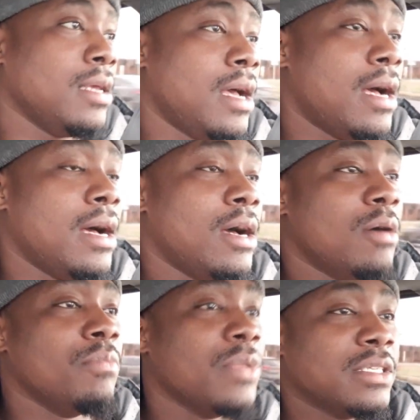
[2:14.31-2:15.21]

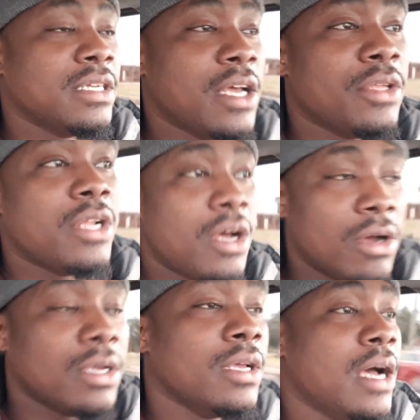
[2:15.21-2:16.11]
Um, it's another
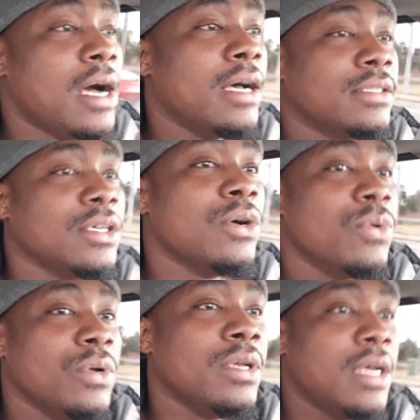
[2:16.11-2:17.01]
dog. Uh,
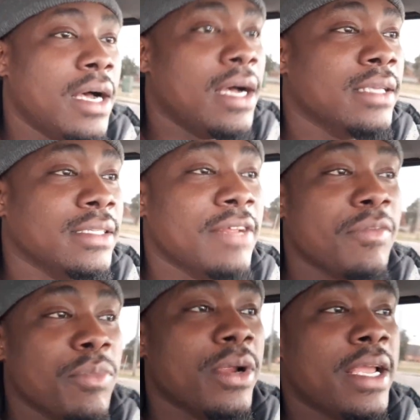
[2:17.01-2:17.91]
so uh, it's a
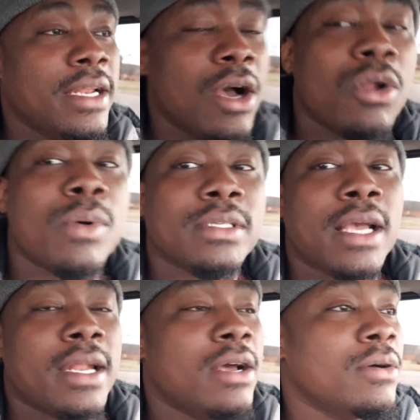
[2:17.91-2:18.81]
different breed. Hold on one
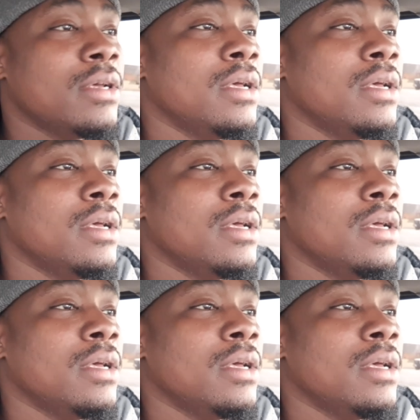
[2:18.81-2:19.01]
second now.